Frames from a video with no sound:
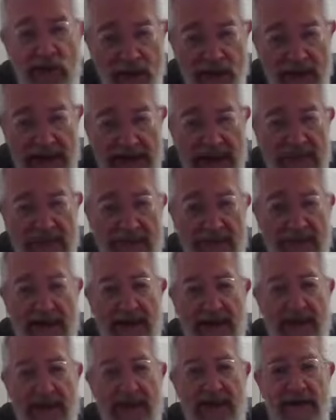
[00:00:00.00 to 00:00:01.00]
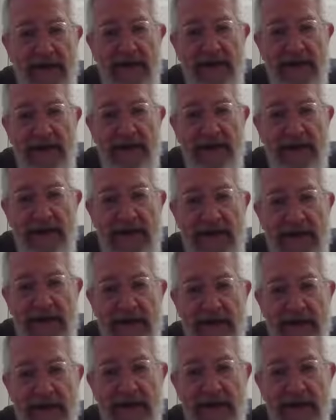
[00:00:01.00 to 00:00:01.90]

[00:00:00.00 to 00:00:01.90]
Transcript: We will get to that later in the Masech.